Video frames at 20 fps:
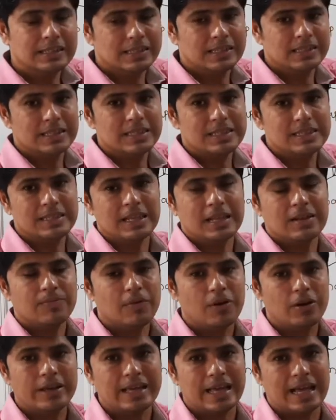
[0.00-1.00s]
this
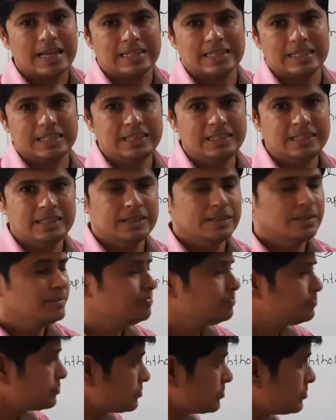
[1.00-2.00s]
sulfonic acid
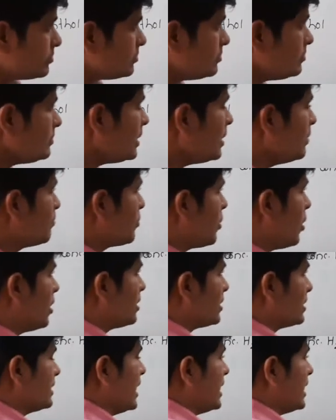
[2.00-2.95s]
product.